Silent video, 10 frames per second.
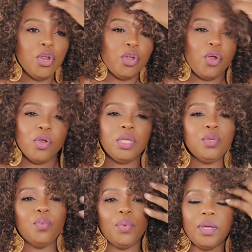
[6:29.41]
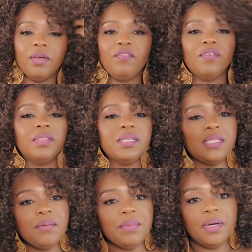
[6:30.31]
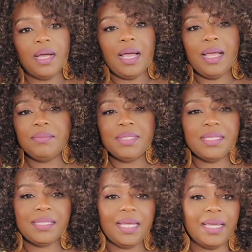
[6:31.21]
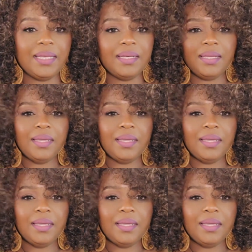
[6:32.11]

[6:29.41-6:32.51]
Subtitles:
curly wig for the summer. I'm just saying.